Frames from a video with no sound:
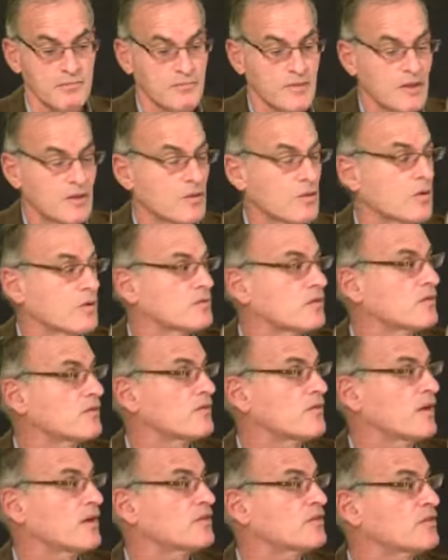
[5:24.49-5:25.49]
They all
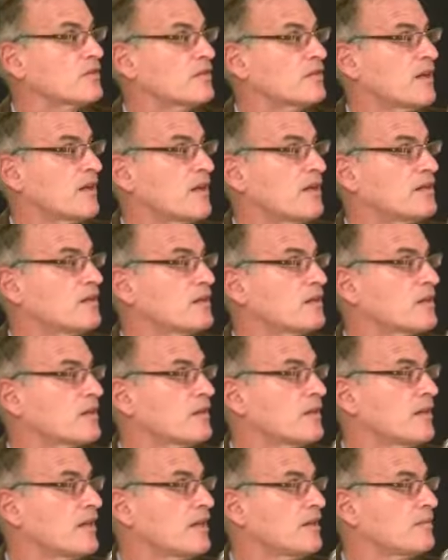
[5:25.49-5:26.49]
investigate the
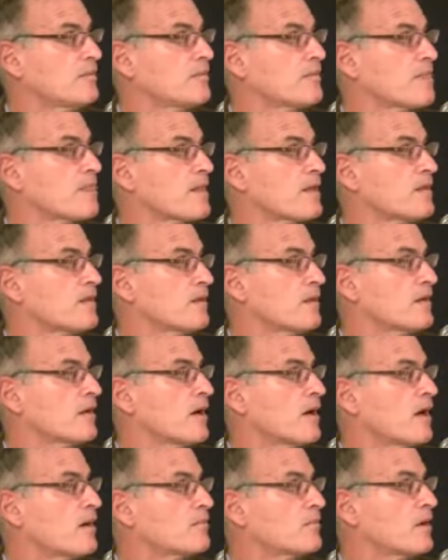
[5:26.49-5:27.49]
claim
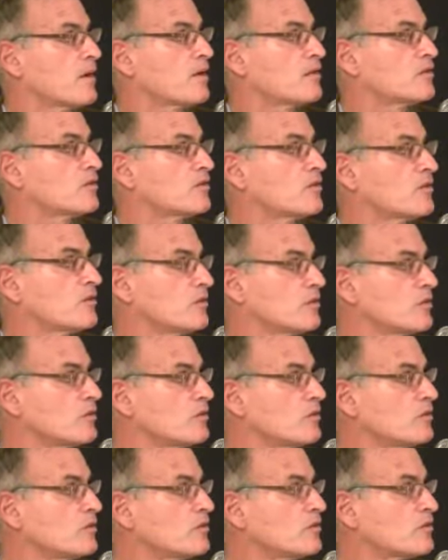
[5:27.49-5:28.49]
that Hamas
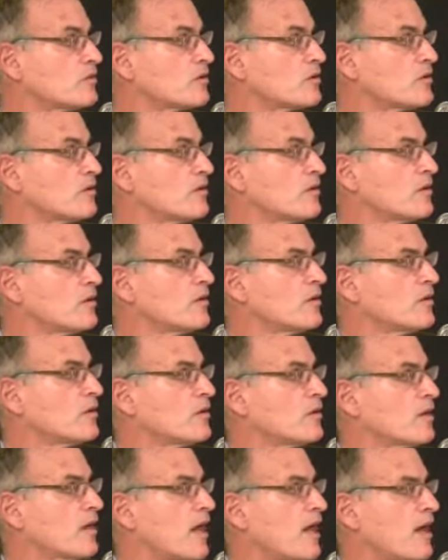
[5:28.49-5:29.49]
used
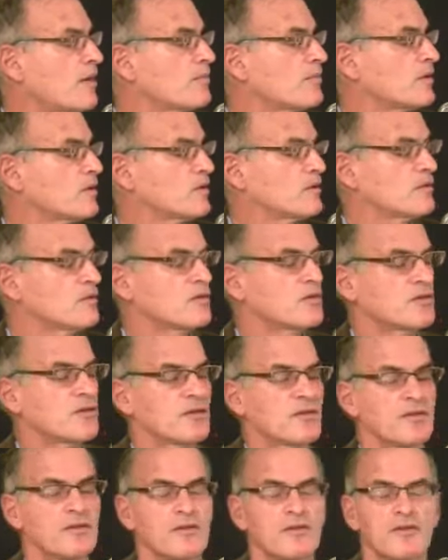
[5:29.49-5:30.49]

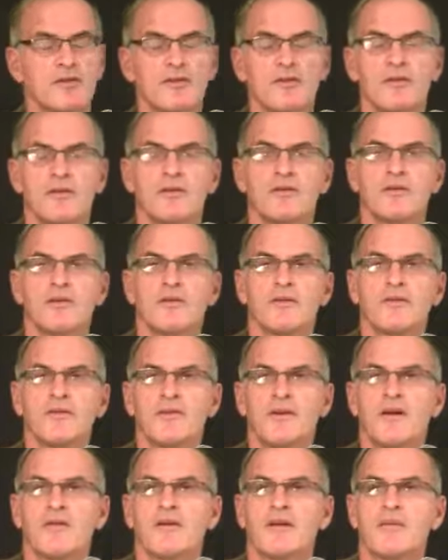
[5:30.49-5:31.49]
ambulances to
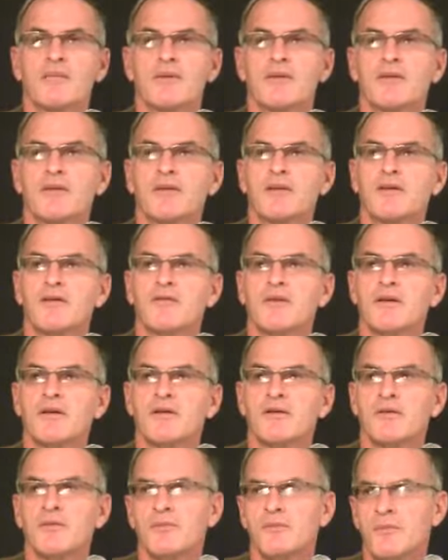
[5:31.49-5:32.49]
ferry
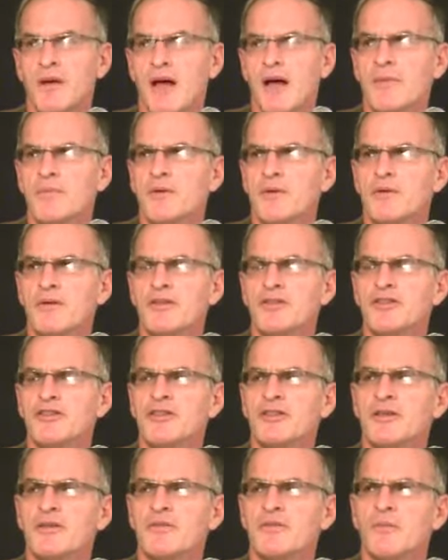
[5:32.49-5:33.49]
material,
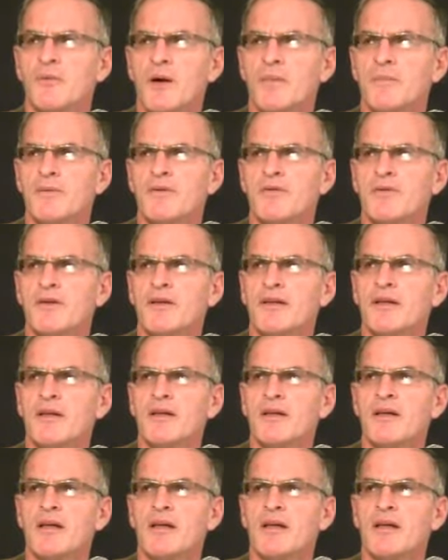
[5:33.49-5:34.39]
ammunition, weaponry,